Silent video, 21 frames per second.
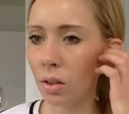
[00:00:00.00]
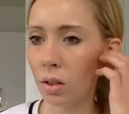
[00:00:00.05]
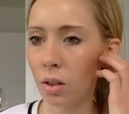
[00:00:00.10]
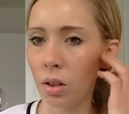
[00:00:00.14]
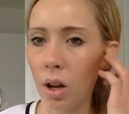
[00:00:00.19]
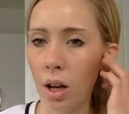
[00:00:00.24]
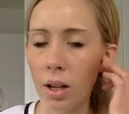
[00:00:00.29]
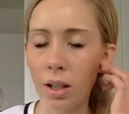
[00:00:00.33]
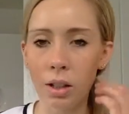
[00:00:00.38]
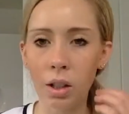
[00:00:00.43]

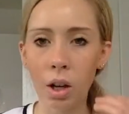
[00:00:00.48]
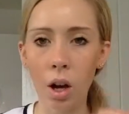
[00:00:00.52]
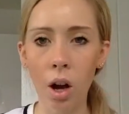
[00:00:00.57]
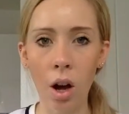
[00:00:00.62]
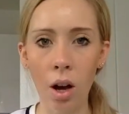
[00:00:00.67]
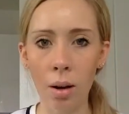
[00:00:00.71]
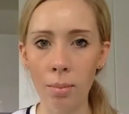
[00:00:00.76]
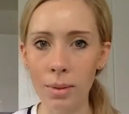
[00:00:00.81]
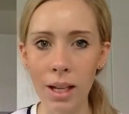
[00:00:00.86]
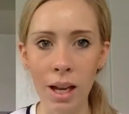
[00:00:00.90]
kind of
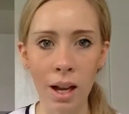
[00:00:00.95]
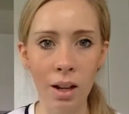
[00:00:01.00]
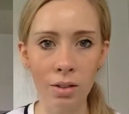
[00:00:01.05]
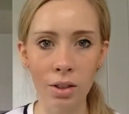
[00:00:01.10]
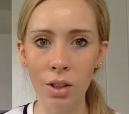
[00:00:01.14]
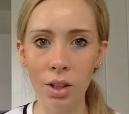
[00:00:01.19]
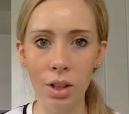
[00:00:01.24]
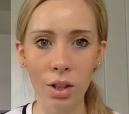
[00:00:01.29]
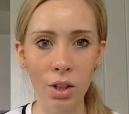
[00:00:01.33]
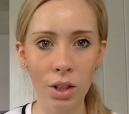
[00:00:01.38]
calm down the
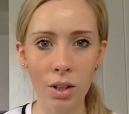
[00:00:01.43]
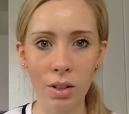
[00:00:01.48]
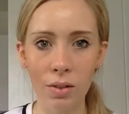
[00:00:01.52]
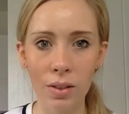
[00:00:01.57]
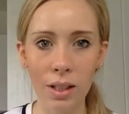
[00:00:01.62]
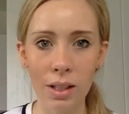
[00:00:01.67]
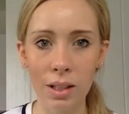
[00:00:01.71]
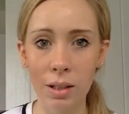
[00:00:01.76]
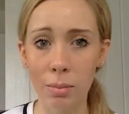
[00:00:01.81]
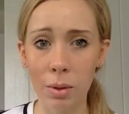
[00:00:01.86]
digestive
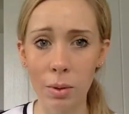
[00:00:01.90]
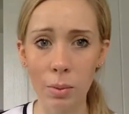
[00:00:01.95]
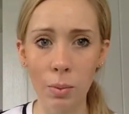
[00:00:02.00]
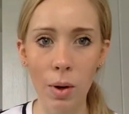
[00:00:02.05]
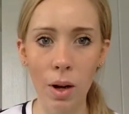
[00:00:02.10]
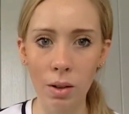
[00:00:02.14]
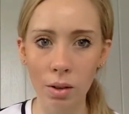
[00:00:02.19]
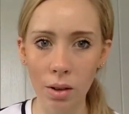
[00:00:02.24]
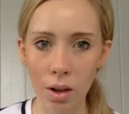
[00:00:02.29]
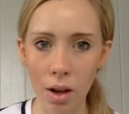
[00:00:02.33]
system as
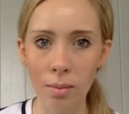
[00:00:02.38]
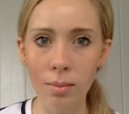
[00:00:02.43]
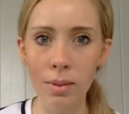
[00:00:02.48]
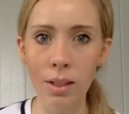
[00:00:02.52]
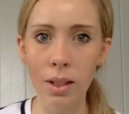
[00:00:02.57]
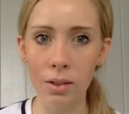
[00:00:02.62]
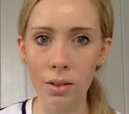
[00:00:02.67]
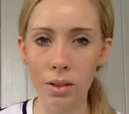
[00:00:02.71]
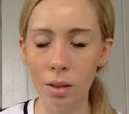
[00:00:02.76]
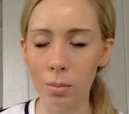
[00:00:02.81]
well, calm
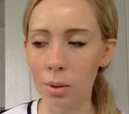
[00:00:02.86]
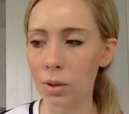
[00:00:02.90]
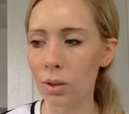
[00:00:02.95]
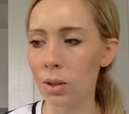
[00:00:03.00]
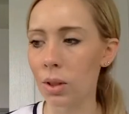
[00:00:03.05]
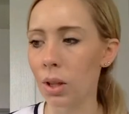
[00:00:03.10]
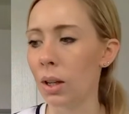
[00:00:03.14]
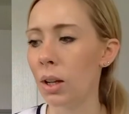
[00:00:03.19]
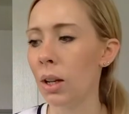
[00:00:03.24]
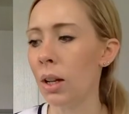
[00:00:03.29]
down the stomach.
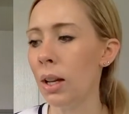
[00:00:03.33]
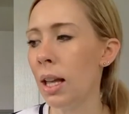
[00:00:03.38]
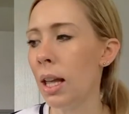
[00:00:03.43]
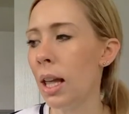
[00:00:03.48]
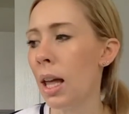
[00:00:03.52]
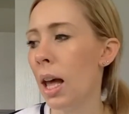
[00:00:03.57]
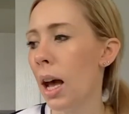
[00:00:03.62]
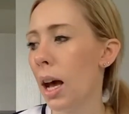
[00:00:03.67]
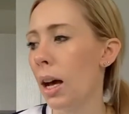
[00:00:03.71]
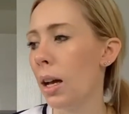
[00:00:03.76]
So
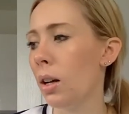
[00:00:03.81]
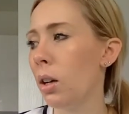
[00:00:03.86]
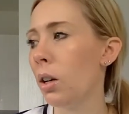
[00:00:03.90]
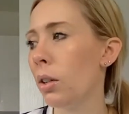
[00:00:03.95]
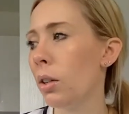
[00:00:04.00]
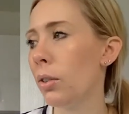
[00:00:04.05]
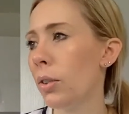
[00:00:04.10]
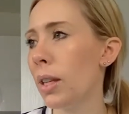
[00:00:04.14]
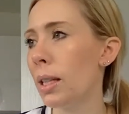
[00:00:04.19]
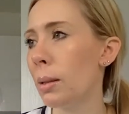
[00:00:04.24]
a
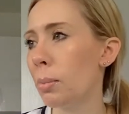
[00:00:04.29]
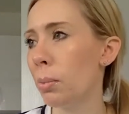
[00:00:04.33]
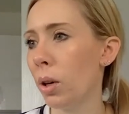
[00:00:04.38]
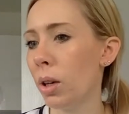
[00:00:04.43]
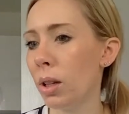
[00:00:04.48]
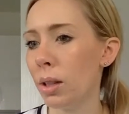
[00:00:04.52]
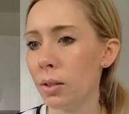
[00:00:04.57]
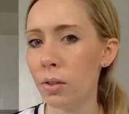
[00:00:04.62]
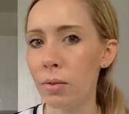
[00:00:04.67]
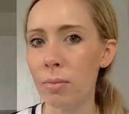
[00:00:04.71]
lot of these
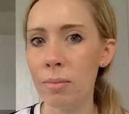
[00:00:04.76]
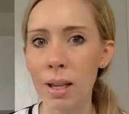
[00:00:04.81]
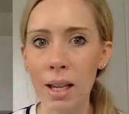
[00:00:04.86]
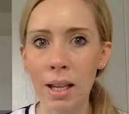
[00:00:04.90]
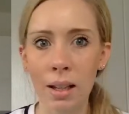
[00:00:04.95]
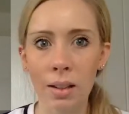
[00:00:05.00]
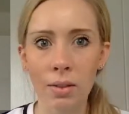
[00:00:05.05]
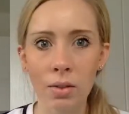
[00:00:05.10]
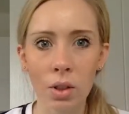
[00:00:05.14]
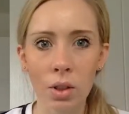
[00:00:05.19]
products for
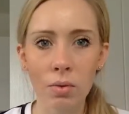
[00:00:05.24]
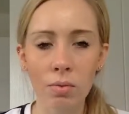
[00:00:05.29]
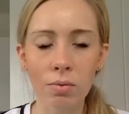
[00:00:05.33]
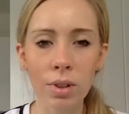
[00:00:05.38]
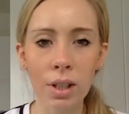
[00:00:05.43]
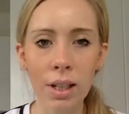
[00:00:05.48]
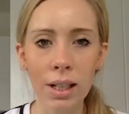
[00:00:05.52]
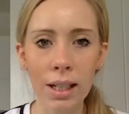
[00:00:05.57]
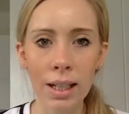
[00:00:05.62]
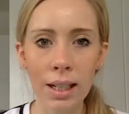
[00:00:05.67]
me just
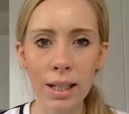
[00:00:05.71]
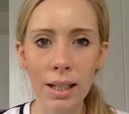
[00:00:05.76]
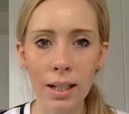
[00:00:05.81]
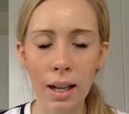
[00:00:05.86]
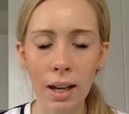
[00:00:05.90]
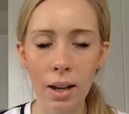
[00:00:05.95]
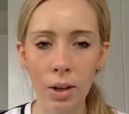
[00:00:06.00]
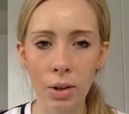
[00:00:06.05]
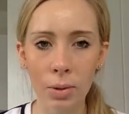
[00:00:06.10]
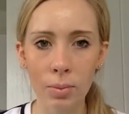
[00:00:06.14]
really
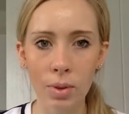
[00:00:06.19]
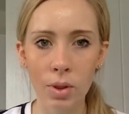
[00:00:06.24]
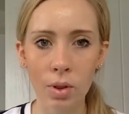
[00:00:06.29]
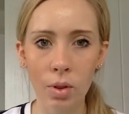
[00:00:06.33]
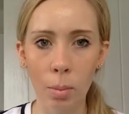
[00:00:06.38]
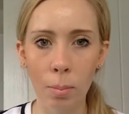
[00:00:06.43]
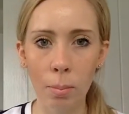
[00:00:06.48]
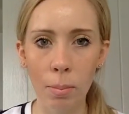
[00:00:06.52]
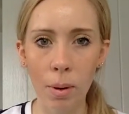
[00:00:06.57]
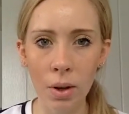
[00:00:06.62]
help
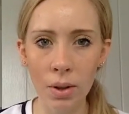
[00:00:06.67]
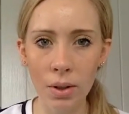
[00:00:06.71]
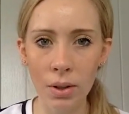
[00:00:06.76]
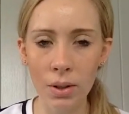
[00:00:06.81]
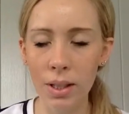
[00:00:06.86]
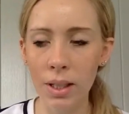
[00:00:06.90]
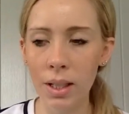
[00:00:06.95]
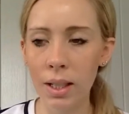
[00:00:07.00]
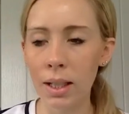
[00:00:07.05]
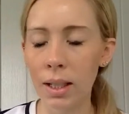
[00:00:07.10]
stop
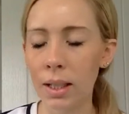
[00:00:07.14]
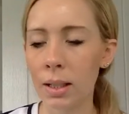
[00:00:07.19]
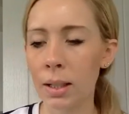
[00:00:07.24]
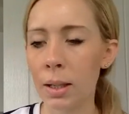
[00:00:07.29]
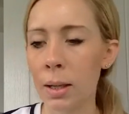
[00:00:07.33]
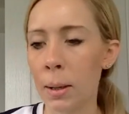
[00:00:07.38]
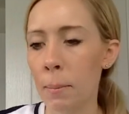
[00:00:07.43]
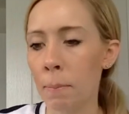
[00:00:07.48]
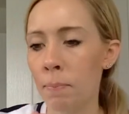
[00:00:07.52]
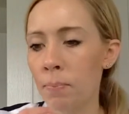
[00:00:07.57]
bloating,
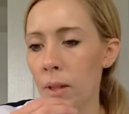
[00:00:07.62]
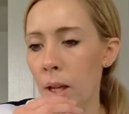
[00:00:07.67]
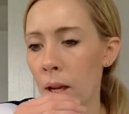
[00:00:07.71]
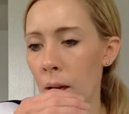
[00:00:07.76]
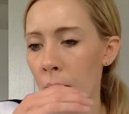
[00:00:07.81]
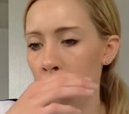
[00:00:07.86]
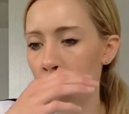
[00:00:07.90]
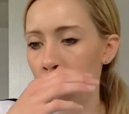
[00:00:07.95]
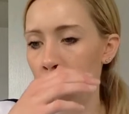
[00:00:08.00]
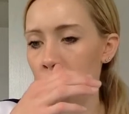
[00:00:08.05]

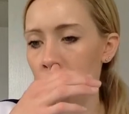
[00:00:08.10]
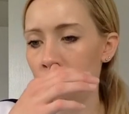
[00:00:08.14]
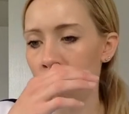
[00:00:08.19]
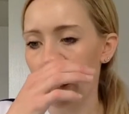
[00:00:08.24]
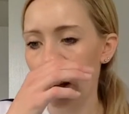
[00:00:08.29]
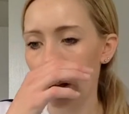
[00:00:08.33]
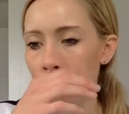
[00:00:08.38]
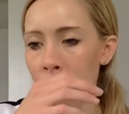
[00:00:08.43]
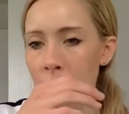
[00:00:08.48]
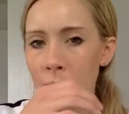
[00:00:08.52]

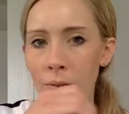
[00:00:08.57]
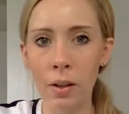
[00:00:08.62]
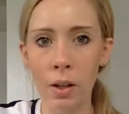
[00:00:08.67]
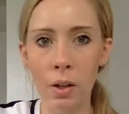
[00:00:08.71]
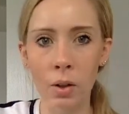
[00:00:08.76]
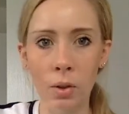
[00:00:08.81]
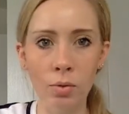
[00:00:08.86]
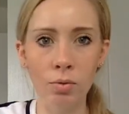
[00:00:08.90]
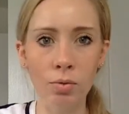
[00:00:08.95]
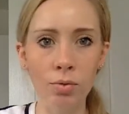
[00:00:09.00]
help me
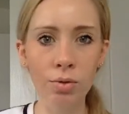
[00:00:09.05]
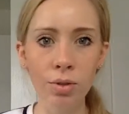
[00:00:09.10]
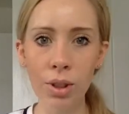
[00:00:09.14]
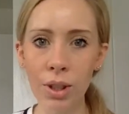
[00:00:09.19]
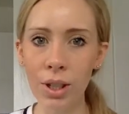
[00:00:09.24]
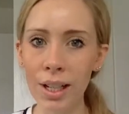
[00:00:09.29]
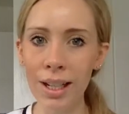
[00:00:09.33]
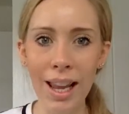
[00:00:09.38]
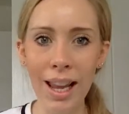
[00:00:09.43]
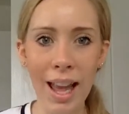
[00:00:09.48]
feel
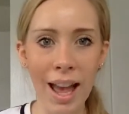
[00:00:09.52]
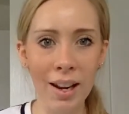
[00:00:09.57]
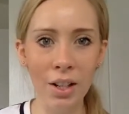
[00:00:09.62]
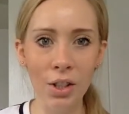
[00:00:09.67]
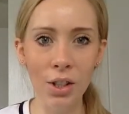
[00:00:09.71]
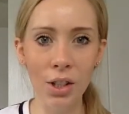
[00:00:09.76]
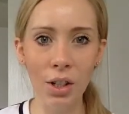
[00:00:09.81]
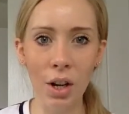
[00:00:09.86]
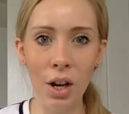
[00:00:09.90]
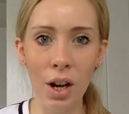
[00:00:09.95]
really
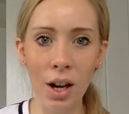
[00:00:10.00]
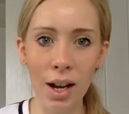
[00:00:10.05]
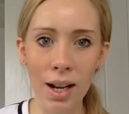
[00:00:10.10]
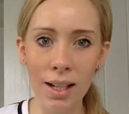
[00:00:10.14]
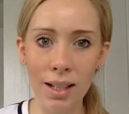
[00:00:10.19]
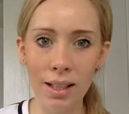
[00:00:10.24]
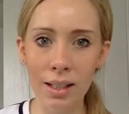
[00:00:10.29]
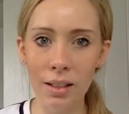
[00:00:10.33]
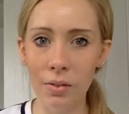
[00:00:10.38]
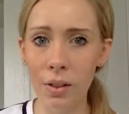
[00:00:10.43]

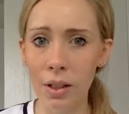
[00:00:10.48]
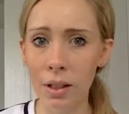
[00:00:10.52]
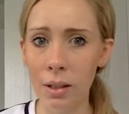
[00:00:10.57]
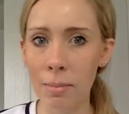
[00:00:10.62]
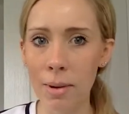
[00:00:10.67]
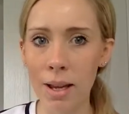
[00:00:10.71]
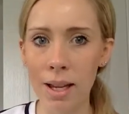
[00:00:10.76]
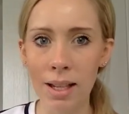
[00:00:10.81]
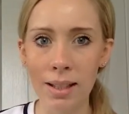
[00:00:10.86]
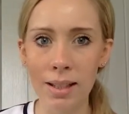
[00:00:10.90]
energized, feel
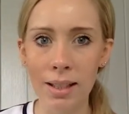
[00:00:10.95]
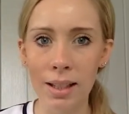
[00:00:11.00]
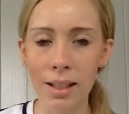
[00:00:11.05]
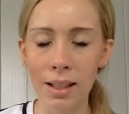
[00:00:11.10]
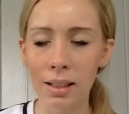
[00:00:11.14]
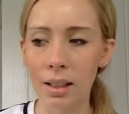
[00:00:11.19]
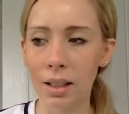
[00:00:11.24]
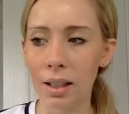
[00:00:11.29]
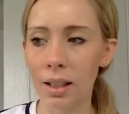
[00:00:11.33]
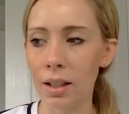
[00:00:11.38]

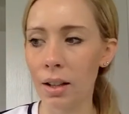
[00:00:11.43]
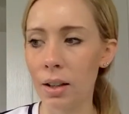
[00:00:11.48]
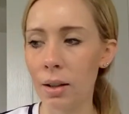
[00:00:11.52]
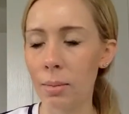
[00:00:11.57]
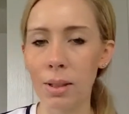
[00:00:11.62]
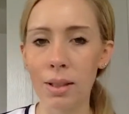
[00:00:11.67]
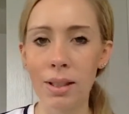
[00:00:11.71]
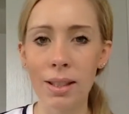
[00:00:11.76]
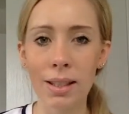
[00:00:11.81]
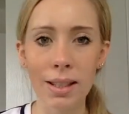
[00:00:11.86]
amazing, like
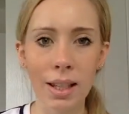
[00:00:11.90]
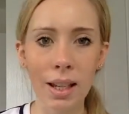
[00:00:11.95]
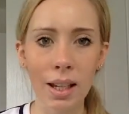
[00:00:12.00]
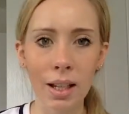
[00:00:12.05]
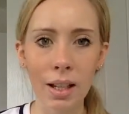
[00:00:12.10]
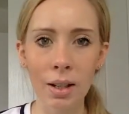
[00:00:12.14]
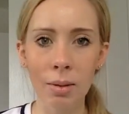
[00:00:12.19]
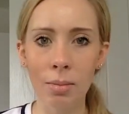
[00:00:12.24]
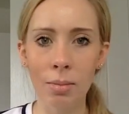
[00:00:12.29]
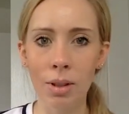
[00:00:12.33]
my
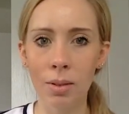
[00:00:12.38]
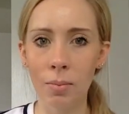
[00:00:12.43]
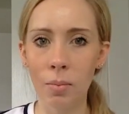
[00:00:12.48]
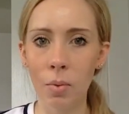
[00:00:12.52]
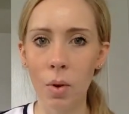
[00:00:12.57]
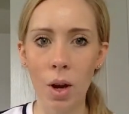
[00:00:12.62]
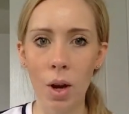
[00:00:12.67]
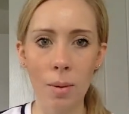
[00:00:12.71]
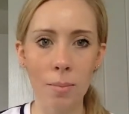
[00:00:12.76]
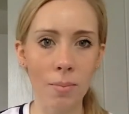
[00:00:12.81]
skin, my
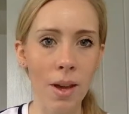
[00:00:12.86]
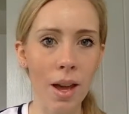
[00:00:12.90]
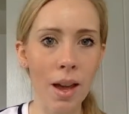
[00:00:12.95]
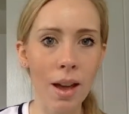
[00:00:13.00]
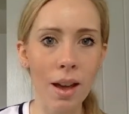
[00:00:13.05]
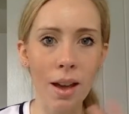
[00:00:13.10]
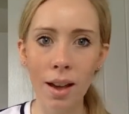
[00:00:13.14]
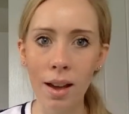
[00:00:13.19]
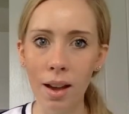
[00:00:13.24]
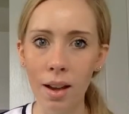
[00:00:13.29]

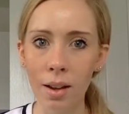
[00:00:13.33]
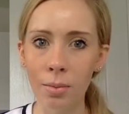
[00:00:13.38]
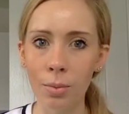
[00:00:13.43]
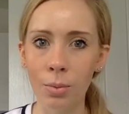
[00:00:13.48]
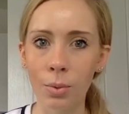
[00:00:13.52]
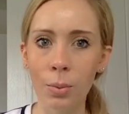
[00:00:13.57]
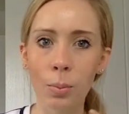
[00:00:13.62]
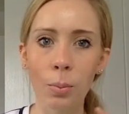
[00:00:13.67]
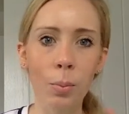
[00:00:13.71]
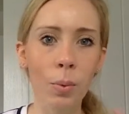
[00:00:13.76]
hair,
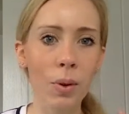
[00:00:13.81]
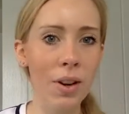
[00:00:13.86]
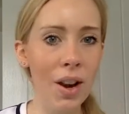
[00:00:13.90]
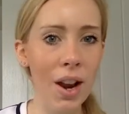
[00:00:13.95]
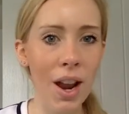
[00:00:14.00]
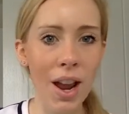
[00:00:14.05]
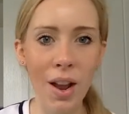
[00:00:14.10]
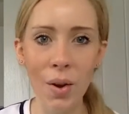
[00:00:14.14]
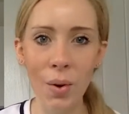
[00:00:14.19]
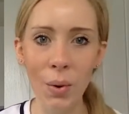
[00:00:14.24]
my
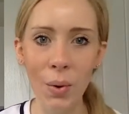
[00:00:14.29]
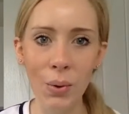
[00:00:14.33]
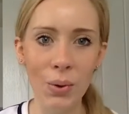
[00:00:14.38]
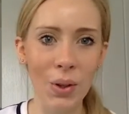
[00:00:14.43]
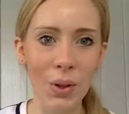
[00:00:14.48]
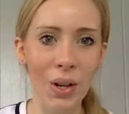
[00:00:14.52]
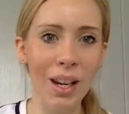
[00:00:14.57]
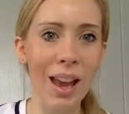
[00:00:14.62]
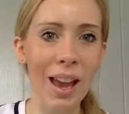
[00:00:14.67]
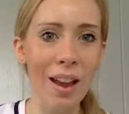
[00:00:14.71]
nails,
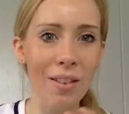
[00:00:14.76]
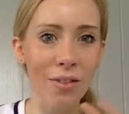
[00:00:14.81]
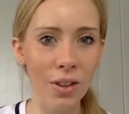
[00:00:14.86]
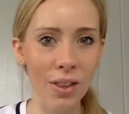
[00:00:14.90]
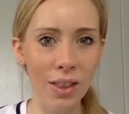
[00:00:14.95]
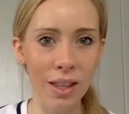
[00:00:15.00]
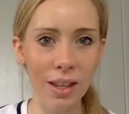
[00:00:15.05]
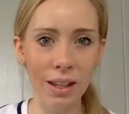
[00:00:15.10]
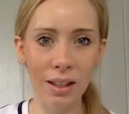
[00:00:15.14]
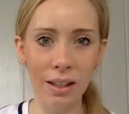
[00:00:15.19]
like
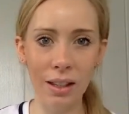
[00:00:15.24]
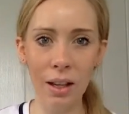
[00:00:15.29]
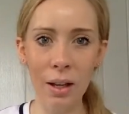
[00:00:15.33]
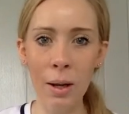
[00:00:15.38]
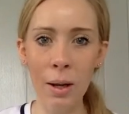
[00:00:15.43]
everything